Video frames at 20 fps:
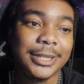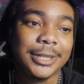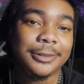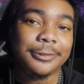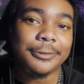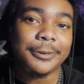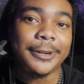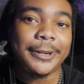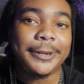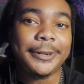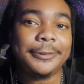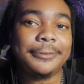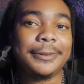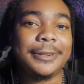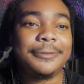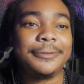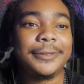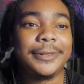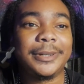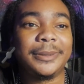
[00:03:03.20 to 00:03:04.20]
Rare went
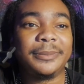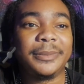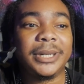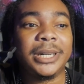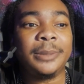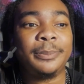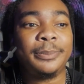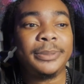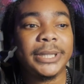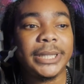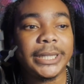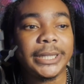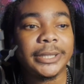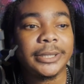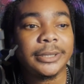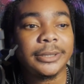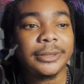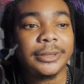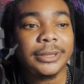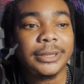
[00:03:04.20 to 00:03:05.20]
from up
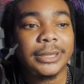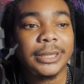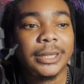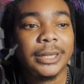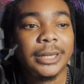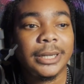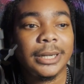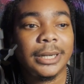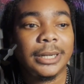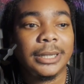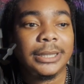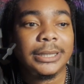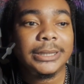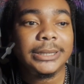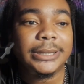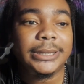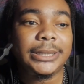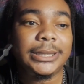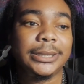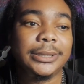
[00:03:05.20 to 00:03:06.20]
here
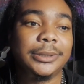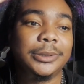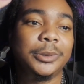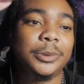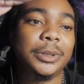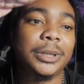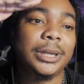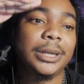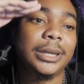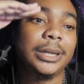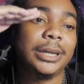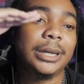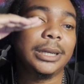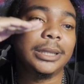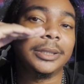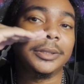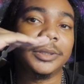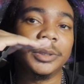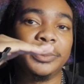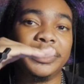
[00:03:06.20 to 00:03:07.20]
to a
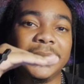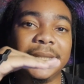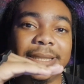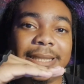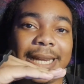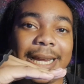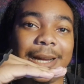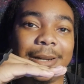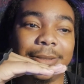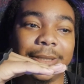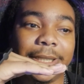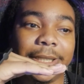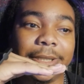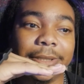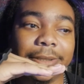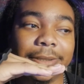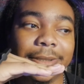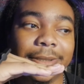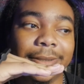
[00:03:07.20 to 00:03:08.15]
little bit down here.